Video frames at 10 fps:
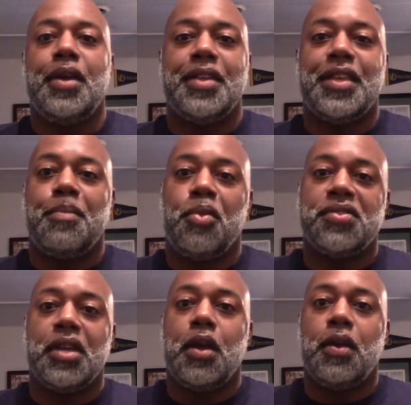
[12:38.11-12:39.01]
and then
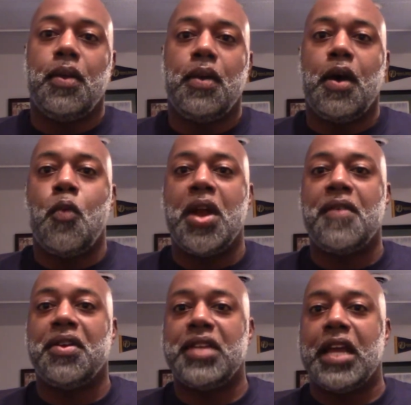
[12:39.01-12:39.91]
present
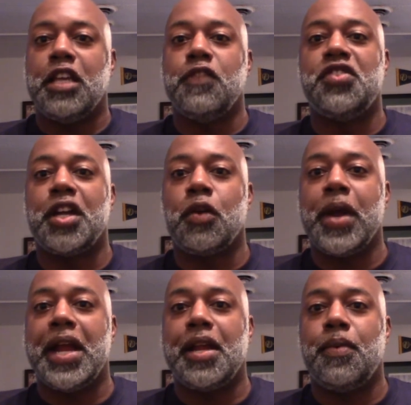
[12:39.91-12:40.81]
whatever data you
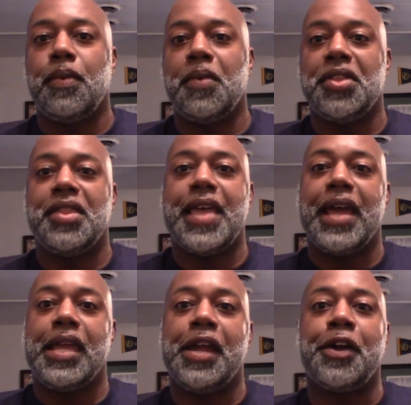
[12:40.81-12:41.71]
generated within
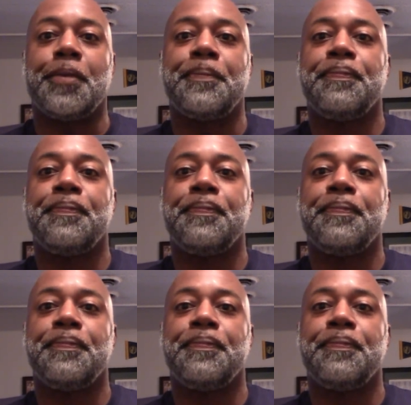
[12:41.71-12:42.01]
that year.